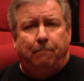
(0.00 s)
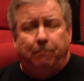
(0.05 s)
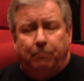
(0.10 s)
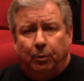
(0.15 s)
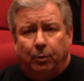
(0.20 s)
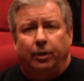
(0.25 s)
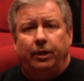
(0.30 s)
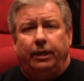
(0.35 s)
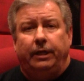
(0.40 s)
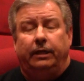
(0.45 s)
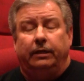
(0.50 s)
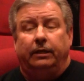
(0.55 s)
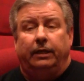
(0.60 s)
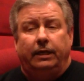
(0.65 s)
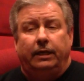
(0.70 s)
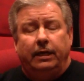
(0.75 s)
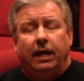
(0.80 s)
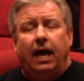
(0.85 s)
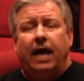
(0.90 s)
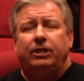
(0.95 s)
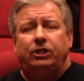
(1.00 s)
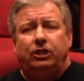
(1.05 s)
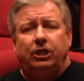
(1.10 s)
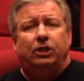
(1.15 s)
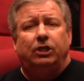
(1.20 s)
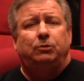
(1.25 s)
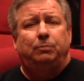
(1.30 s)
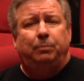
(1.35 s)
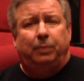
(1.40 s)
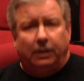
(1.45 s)
Brilliantly. Not
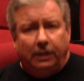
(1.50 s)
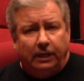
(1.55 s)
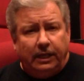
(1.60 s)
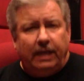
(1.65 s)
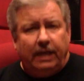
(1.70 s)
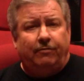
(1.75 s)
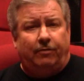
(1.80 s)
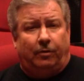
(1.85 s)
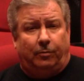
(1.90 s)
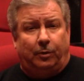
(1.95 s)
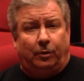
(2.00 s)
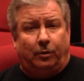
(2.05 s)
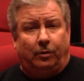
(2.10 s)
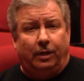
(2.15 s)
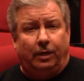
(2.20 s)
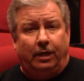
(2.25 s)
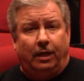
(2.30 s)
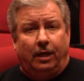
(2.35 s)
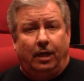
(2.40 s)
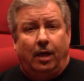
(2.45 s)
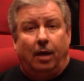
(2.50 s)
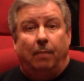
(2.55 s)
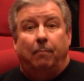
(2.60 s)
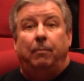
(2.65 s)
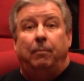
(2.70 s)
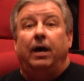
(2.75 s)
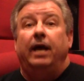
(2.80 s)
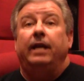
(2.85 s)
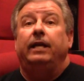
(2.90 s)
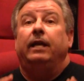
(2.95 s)
just believable,
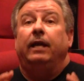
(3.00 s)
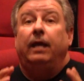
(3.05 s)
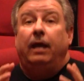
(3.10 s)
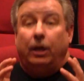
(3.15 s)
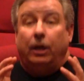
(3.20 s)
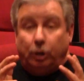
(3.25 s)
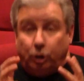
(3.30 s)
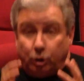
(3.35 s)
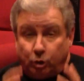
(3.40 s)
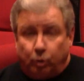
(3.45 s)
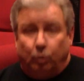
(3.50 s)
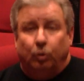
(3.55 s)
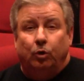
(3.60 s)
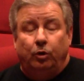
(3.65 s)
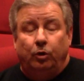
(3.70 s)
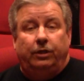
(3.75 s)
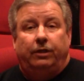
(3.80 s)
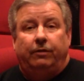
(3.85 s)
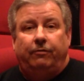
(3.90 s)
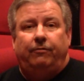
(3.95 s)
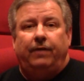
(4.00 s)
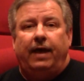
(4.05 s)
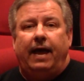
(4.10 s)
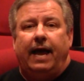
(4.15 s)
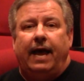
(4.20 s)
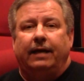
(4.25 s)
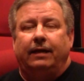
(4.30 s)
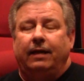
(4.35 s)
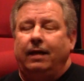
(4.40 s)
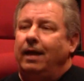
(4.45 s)
but true to the
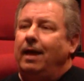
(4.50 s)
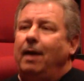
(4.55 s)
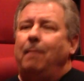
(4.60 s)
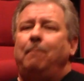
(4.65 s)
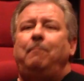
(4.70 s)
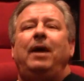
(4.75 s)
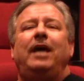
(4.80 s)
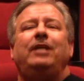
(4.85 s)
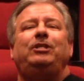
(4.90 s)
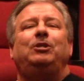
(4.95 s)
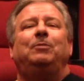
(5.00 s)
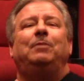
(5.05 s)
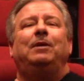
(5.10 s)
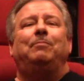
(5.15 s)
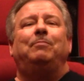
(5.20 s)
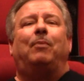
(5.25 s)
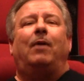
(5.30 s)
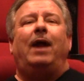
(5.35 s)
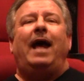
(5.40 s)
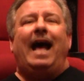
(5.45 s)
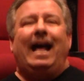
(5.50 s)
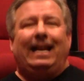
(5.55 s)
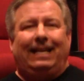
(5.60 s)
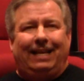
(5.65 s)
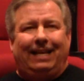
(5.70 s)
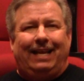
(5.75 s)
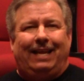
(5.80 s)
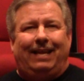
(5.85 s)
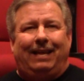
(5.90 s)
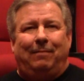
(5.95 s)
fact. Benjamin Bratt
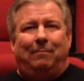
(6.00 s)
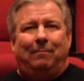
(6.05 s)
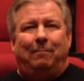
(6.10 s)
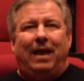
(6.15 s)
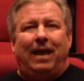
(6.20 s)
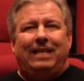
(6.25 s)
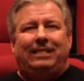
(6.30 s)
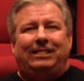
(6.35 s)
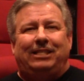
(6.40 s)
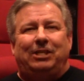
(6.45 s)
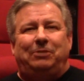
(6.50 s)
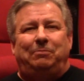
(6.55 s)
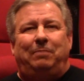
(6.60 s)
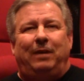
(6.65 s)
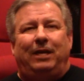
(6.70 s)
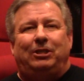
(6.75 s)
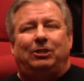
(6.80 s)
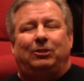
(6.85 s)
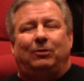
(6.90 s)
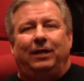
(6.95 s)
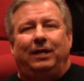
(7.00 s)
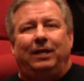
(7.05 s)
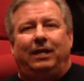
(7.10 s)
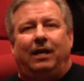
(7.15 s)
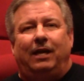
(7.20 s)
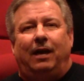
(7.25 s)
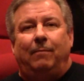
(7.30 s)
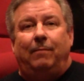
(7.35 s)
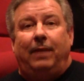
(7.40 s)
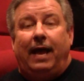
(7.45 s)
makes his big screen
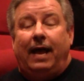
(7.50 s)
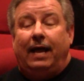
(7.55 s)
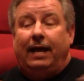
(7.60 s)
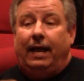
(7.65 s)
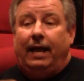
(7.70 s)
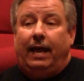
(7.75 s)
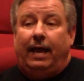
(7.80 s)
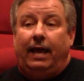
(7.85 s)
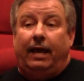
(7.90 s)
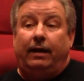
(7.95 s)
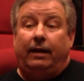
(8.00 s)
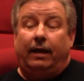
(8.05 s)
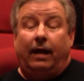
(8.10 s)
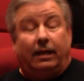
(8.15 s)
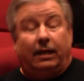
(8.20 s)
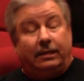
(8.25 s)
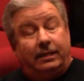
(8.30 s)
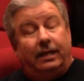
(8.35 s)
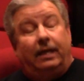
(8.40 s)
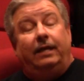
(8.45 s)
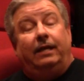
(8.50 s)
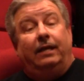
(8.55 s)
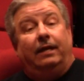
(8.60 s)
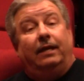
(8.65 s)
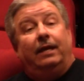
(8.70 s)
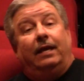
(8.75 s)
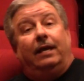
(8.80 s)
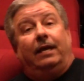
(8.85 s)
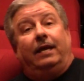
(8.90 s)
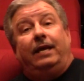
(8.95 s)
comeback, and I'll tell
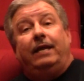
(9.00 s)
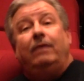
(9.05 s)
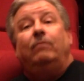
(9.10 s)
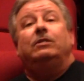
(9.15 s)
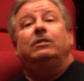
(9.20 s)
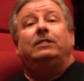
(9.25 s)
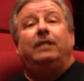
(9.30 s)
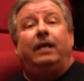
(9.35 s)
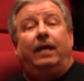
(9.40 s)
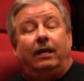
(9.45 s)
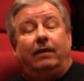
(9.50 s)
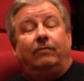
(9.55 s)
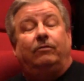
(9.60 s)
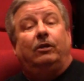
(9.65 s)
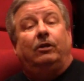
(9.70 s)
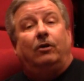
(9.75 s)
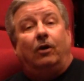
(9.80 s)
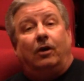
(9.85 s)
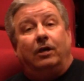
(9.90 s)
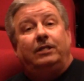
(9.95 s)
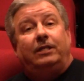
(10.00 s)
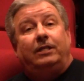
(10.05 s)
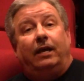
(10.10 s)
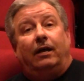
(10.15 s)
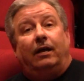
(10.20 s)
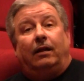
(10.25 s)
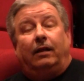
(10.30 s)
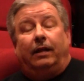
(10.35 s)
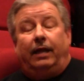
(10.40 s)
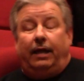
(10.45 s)
you, he was the head of the
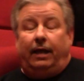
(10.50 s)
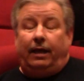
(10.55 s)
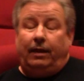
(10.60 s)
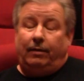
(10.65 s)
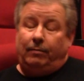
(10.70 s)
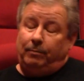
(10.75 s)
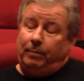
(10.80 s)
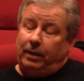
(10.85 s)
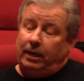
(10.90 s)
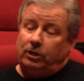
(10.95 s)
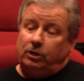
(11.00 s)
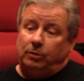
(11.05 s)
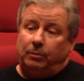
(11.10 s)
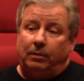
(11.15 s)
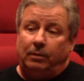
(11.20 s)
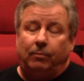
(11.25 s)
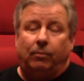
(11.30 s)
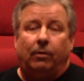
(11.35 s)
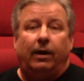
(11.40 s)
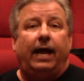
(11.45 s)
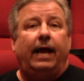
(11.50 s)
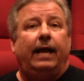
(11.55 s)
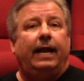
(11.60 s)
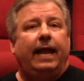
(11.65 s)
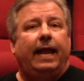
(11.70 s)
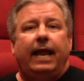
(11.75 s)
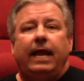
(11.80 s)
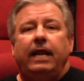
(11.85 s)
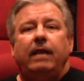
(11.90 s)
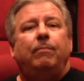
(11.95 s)
cartel, and Benjamin Bratt,
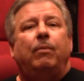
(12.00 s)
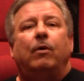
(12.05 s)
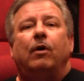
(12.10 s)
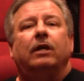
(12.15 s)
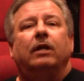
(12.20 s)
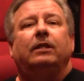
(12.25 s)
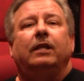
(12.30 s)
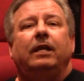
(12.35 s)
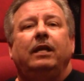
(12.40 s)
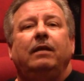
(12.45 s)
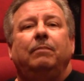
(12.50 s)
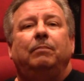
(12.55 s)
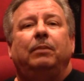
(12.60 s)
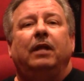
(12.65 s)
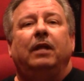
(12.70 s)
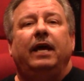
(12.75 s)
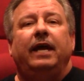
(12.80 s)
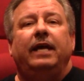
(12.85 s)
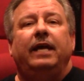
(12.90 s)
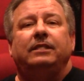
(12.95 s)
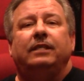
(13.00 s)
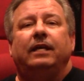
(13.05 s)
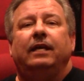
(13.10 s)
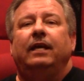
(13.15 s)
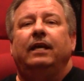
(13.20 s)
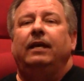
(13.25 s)
any part that he plays,